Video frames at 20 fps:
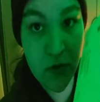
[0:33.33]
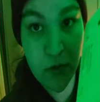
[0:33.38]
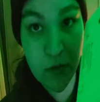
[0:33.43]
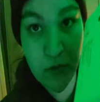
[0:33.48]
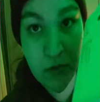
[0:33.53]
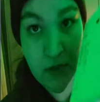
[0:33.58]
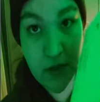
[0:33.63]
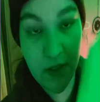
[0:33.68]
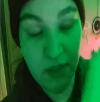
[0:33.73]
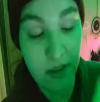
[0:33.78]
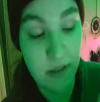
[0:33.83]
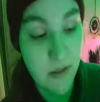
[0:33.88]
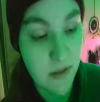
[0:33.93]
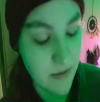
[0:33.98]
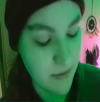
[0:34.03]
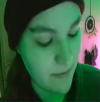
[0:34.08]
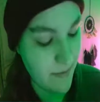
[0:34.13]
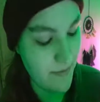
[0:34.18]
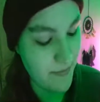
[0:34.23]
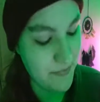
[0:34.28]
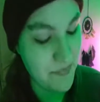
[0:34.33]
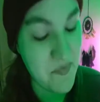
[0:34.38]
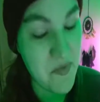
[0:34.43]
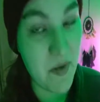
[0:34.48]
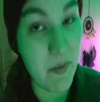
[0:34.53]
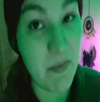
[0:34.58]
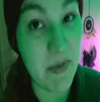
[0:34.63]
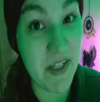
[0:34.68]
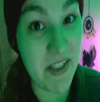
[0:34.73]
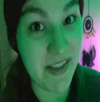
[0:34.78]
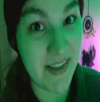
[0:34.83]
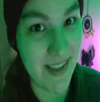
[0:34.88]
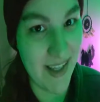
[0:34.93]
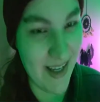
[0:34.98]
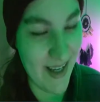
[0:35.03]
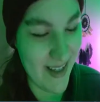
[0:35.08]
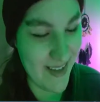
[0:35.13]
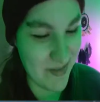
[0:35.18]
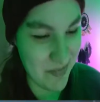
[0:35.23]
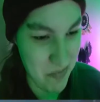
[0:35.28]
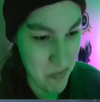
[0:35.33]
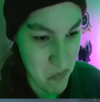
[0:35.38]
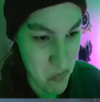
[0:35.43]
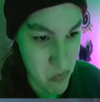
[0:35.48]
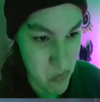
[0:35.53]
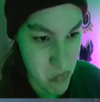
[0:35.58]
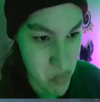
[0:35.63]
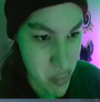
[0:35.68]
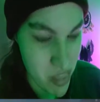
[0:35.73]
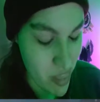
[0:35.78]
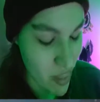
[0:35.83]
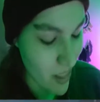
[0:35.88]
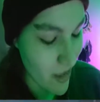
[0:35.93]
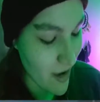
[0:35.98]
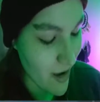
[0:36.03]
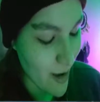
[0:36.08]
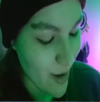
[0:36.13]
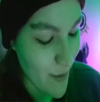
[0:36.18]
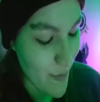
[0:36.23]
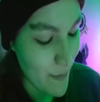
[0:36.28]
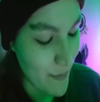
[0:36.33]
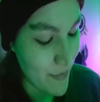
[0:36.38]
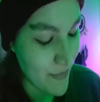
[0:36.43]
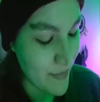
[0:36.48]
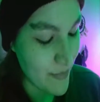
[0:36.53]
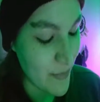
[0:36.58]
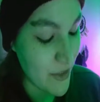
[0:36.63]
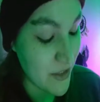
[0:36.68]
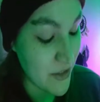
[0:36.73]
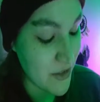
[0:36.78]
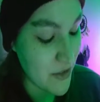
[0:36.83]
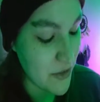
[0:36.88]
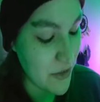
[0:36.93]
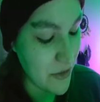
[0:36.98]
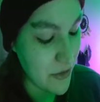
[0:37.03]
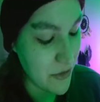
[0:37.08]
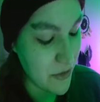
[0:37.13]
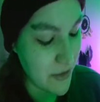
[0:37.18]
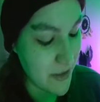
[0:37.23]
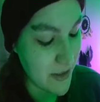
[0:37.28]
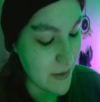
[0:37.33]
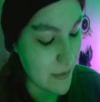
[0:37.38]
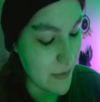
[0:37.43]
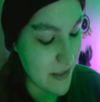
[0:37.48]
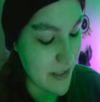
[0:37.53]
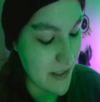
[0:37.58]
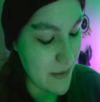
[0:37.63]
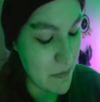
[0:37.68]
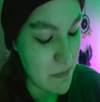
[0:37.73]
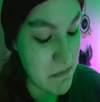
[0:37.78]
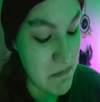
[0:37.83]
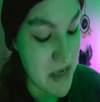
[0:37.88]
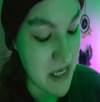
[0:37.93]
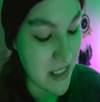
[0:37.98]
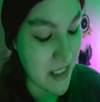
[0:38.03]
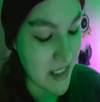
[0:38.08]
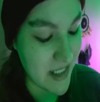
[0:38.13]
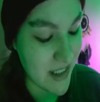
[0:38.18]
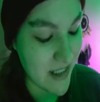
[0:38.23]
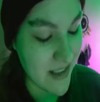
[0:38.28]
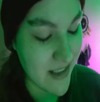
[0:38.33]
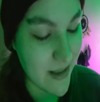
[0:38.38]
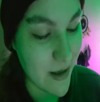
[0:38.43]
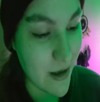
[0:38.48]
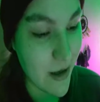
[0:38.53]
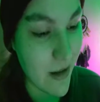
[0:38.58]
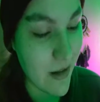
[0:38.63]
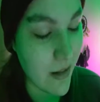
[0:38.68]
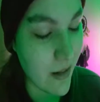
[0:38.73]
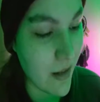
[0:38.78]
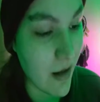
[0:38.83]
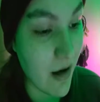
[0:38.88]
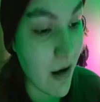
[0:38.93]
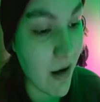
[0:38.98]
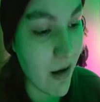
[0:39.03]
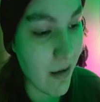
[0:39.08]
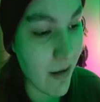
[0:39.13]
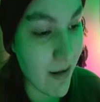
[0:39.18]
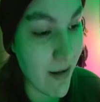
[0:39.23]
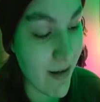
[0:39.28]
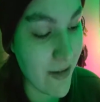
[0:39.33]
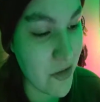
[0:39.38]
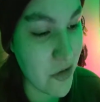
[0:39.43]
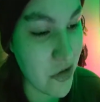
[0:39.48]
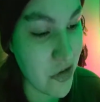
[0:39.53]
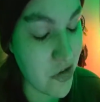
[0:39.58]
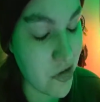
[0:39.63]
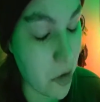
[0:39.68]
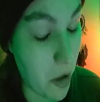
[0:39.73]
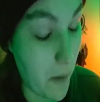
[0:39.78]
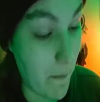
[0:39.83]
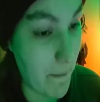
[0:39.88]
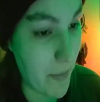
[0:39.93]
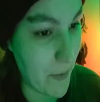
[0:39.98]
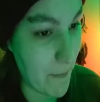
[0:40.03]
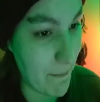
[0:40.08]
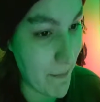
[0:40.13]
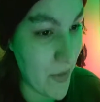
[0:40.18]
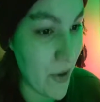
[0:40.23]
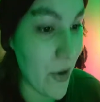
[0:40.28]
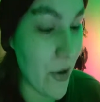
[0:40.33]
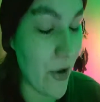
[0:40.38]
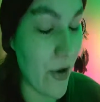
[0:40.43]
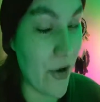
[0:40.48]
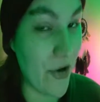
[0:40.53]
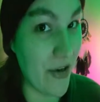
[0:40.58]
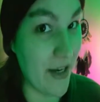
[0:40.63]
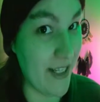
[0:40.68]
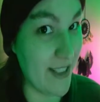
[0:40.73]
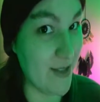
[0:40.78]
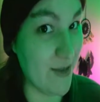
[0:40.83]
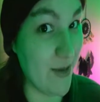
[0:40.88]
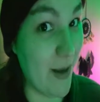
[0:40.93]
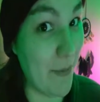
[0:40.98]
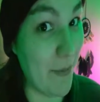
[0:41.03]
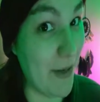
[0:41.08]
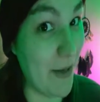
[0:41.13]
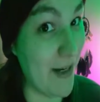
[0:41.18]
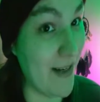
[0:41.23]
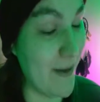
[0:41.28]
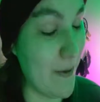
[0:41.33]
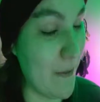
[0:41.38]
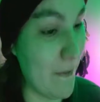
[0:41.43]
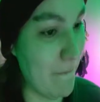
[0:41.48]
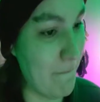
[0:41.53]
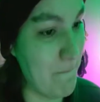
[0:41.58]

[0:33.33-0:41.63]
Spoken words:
It's these, I'm gonna say it. Mr. Christmas Mickey's Clock Shop. Okay, so I'm gonna